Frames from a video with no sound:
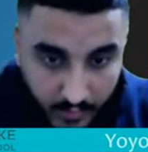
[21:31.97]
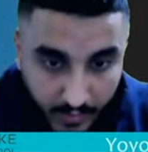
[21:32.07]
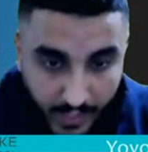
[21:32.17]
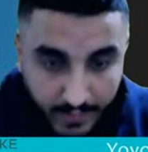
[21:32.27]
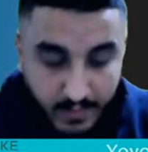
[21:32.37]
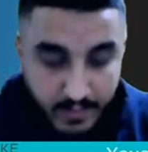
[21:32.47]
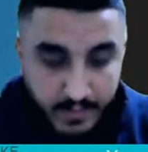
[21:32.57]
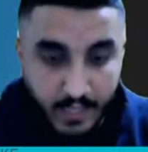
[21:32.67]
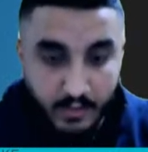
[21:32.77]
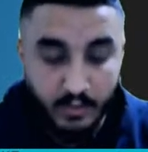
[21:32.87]
Yeah, and then
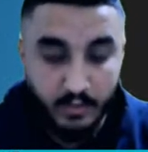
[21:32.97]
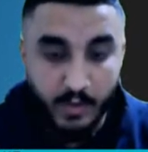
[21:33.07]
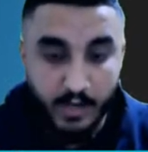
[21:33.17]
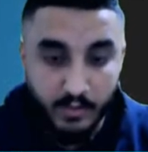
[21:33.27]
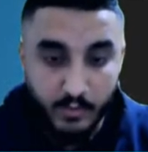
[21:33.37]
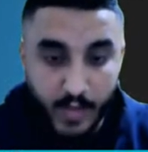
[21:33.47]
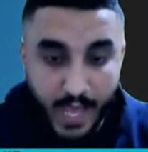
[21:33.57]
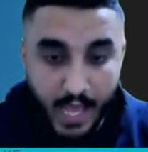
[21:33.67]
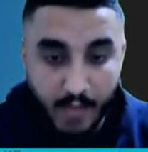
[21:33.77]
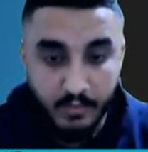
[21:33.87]
this is how you can create a new
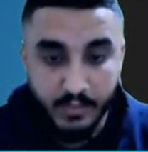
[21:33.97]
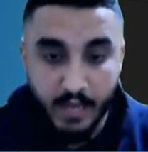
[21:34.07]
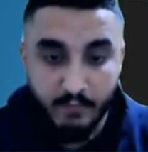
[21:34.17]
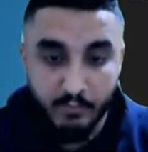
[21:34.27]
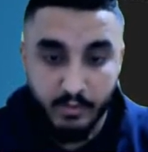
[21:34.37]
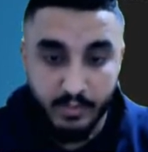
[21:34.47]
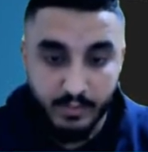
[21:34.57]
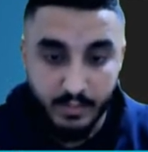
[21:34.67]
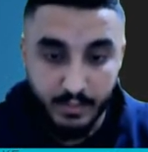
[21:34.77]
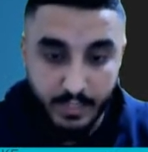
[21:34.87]
app. Does it have
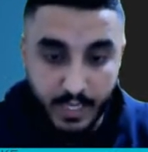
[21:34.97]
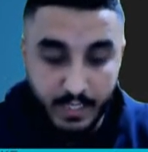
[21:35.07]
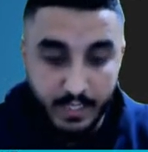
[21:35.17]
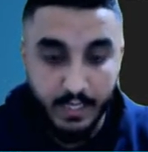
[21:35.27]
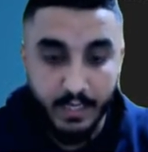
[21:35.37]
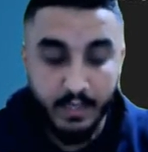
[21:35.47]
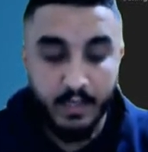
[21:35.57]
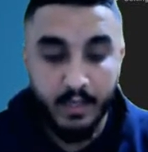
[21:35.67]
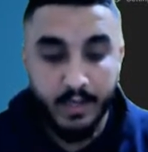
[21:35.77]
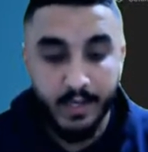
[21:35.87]
persisting data?
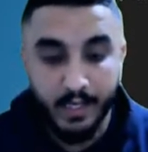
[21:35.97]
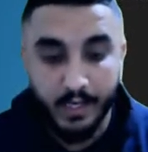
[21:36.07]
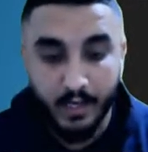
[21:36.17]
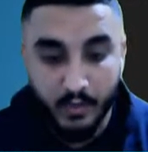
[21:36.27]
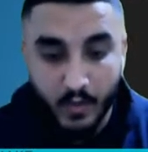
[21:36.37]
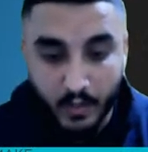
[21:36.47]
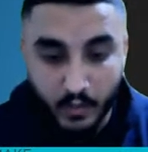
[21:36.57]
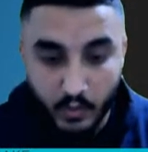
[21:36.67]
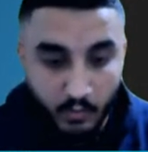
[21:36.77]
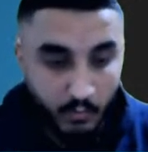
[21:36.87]
You
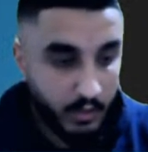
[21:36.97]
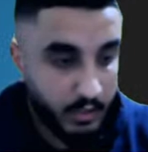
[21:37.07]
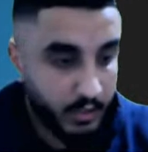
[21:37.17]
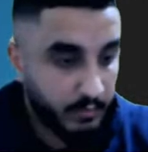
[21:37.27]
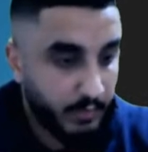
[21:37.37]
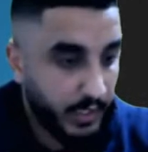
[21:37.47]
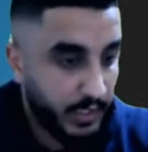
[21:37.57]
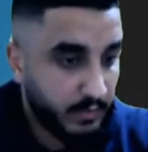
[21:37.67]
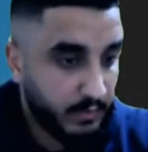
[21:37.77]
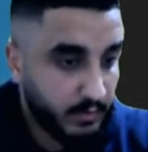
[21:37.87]
can do a one-click
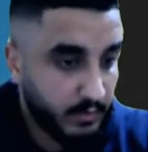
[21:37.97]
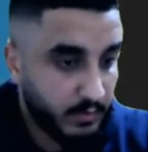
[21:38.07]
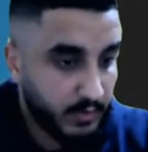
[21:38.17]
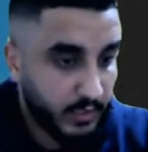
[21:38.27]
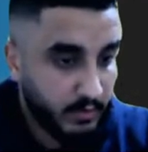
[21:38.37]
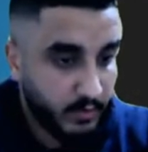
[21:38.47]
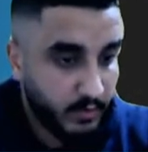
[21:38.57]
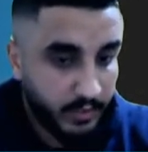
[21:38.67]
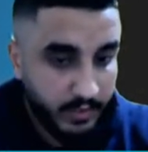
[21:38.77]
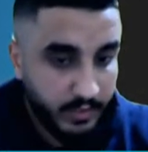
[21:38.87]
button. So
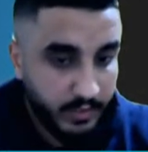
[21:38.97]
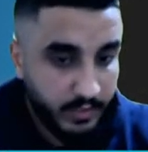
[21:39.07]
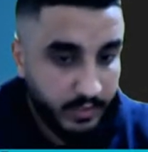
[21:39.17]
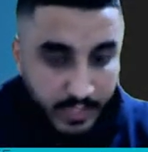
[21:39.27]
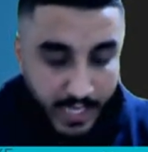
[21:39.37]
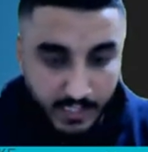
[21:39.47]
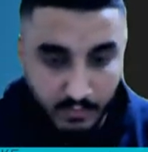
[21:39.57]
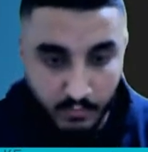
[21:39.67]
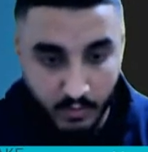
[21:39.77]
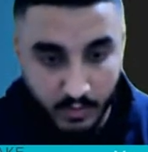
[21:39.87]
look at the
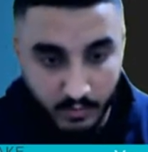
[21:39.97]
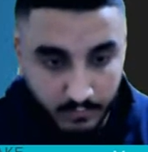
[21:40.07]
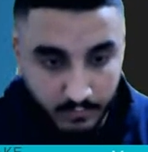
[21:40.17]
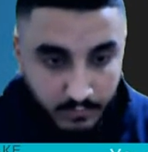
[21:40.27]
dashboard.